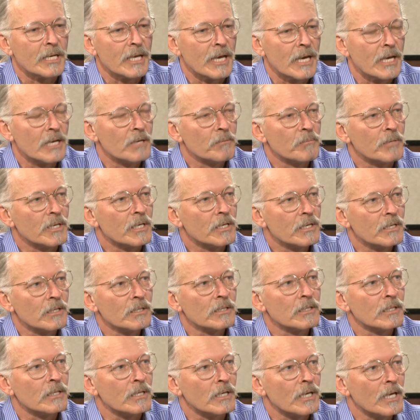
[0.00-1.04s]
dad had been
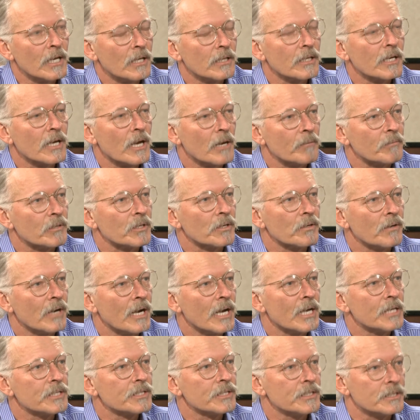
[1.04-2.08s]
killed in a helicopter
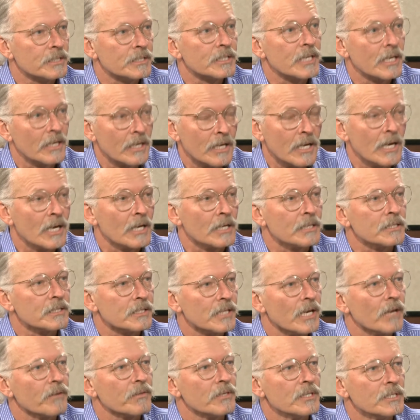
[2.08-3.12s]
crash, again in
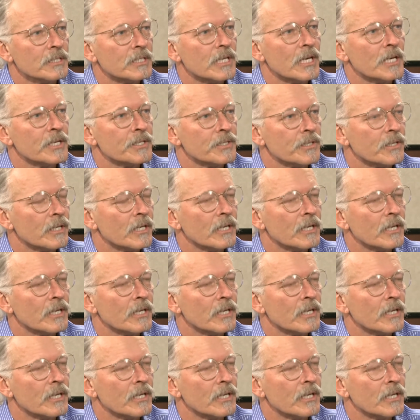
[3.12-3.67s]
Southeast Asia.